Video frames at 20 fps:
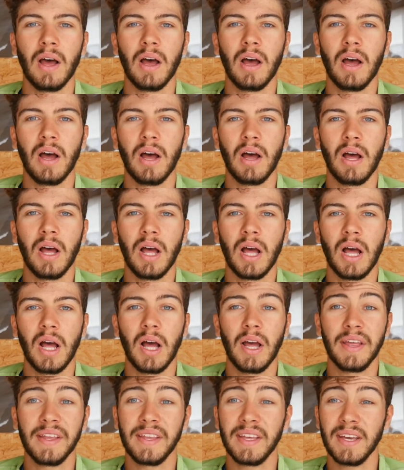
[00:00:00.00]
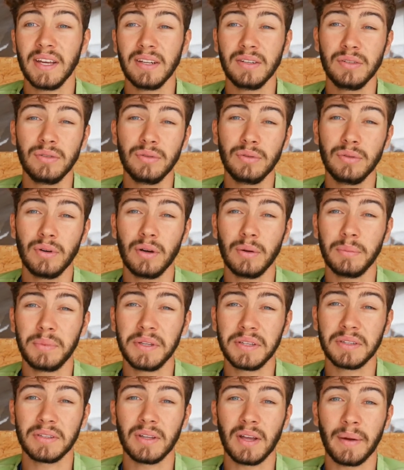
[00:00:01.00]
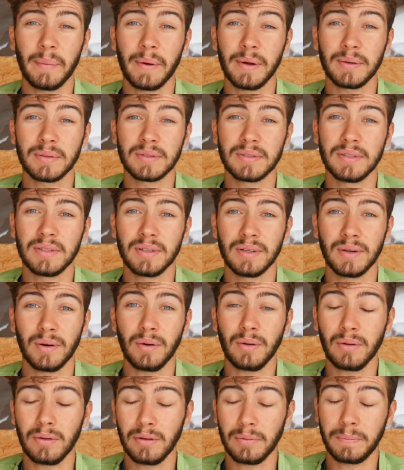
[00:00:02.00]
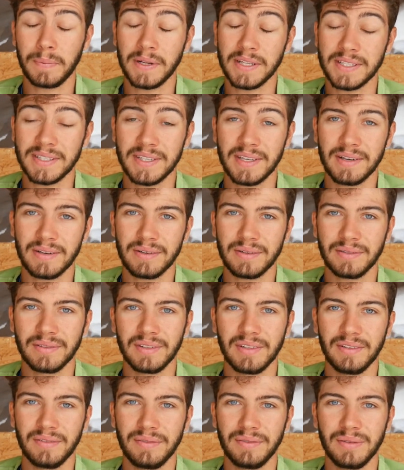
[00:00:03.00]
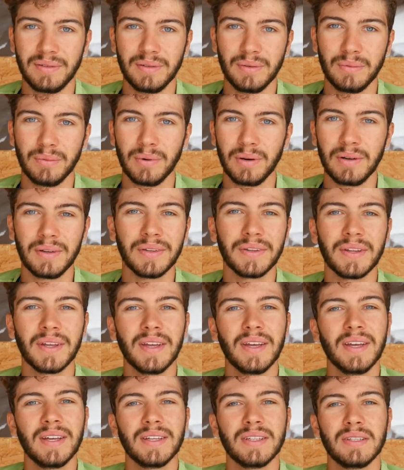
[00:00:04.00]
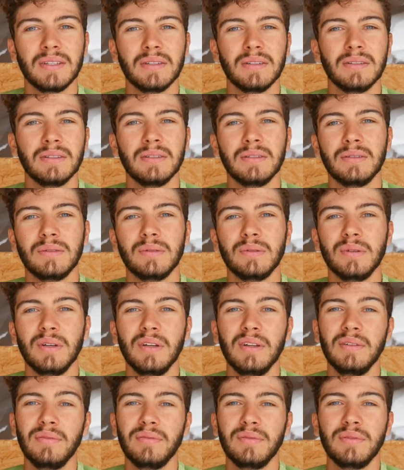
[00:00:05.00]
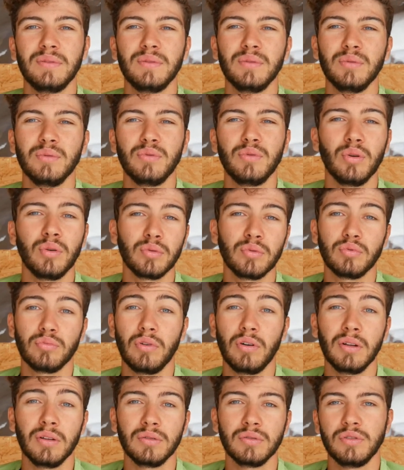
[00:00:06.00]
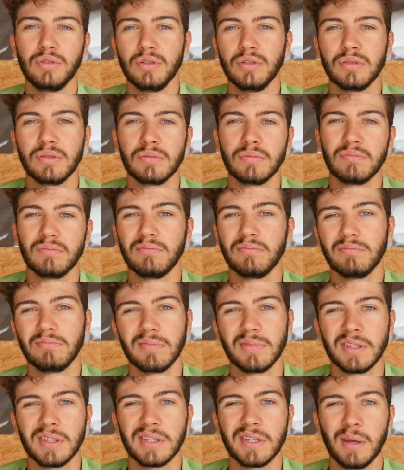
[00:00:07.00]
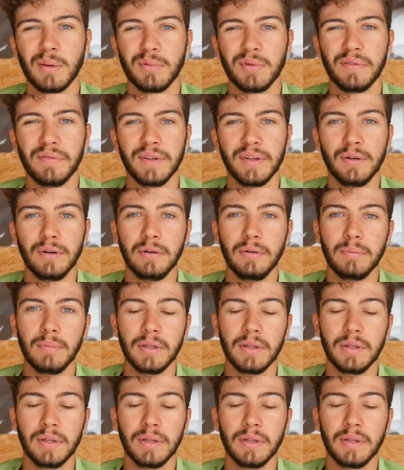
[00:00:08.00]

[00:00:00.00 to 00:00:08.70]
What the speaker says: I can do a bit about the all up last down if you want. So if you don't want, just skip the video.